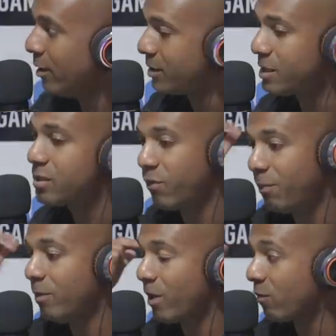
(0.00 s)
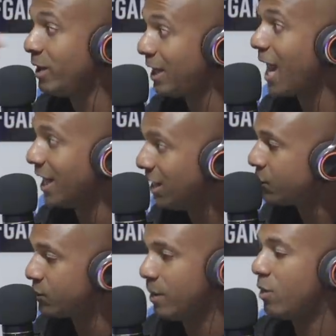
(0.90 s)
This is for people that really got
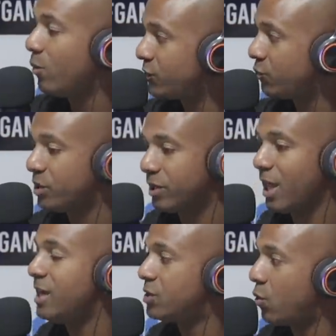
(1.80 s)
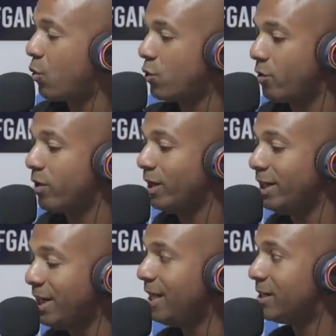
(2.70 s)
issues, mental issues, and things that's going on that really
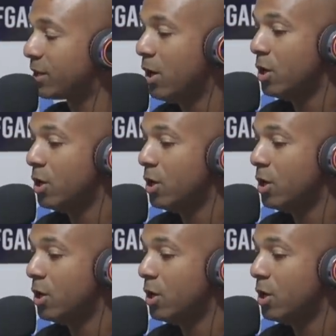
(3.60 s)
need this.